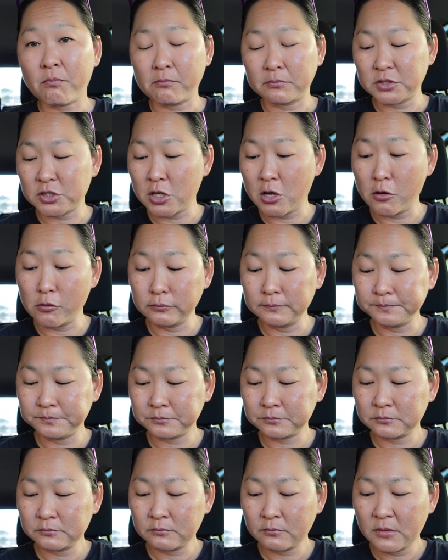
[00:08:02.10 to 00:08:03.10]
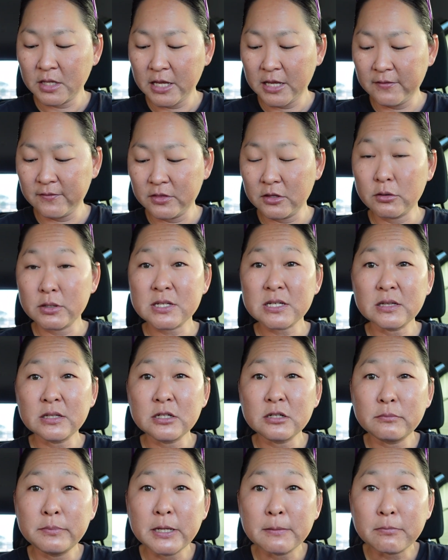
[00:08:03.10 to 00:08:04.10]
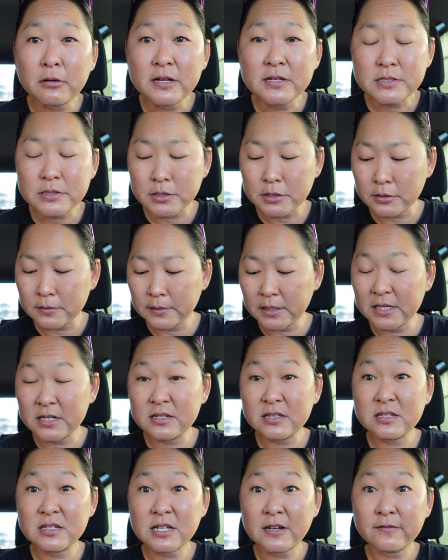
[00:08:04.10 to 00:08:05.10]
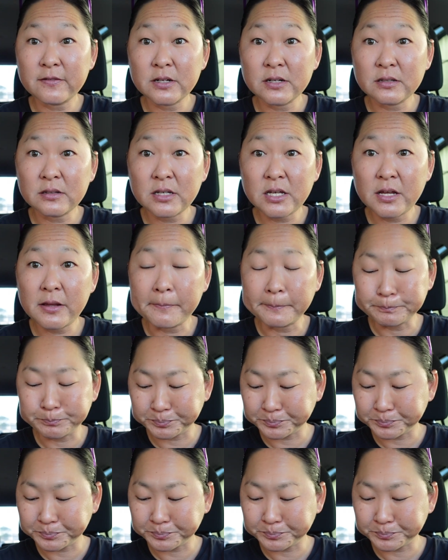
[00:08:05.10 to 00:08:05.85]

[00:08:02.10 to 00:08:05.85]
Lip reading: So even though it's a little bit pricier, it is definitely